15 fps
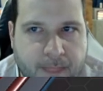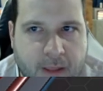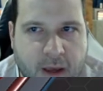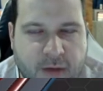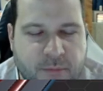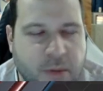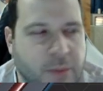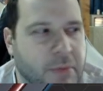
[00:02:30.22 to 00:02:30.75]

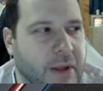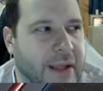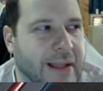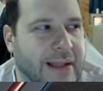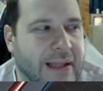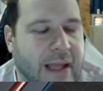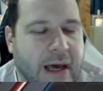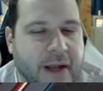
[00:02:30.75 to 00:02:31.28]
I've been playing a
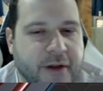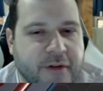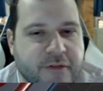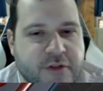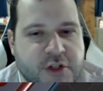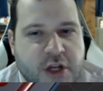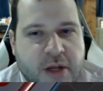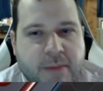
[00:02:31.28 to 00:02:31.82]
lot of
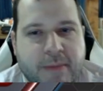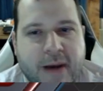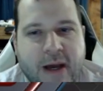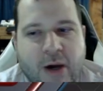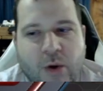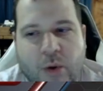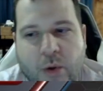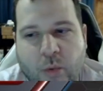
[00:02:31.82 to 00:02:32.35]

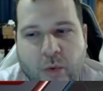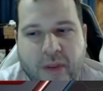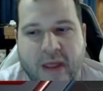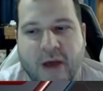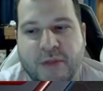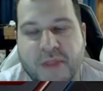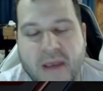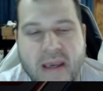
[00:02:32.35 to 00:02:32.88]
Chien-Pao
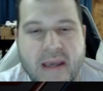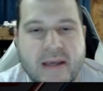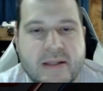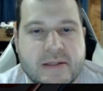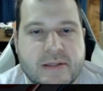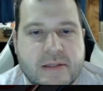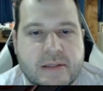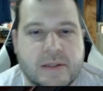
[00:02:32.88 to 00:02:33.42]
without the
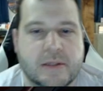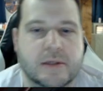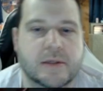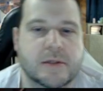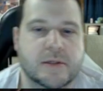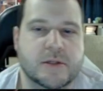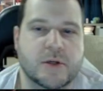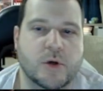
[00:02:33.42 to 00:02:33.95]
hands,
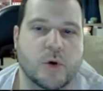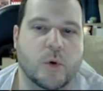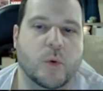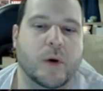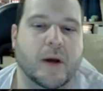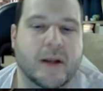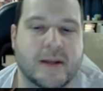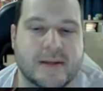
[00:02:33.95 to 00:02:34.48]

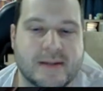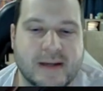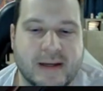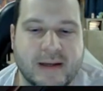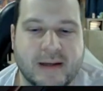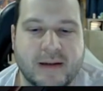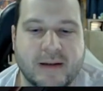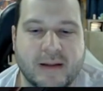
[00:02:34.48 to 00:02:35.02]
so I
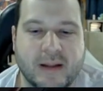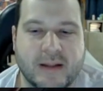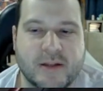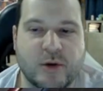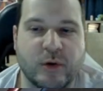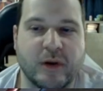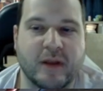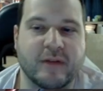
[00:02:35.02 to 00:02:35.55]
decided let's
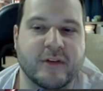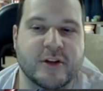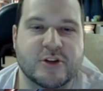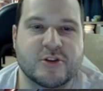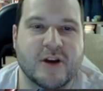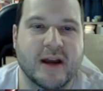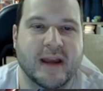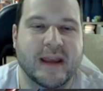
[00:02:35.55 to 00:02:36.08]
go ahead and give it a
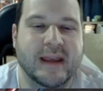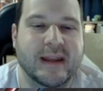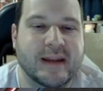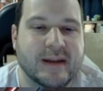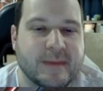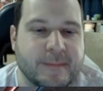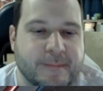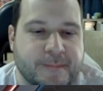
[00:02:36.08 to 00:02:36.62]
try
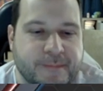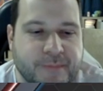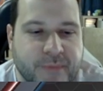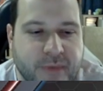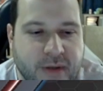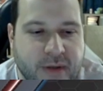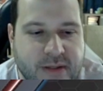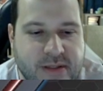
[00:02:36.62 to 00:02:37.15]
again
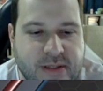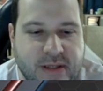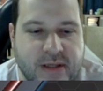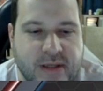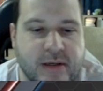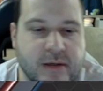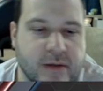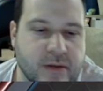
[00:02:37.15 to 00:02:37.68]
and
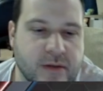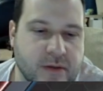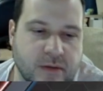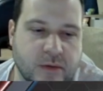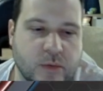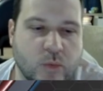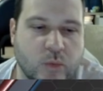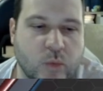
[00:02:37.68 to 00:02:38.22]
see
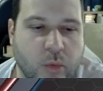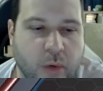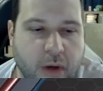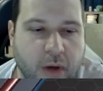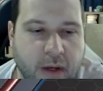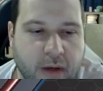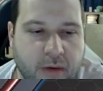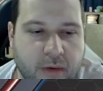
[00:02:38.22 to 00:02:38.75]
where we're
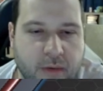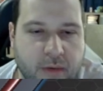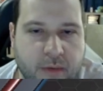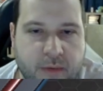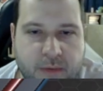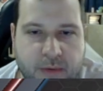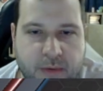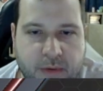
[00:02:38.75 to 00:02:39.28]
at.
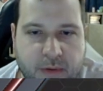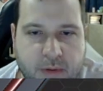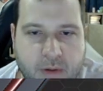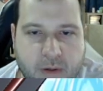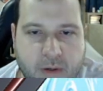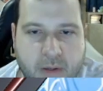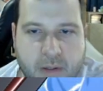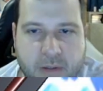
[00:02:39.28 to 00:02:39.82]

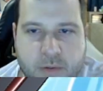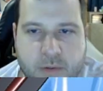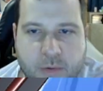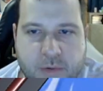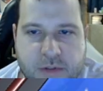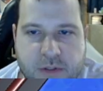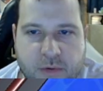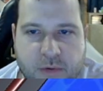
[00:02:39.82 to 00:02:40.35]
Alright, let's go ahead
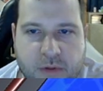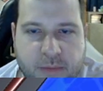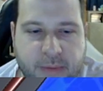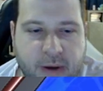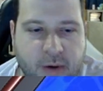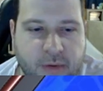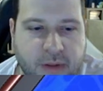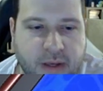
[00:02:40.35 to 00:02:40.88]
and start with the
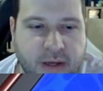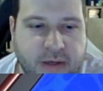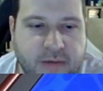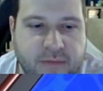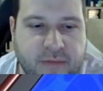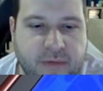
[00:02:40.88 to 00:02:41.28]
PAL and the active.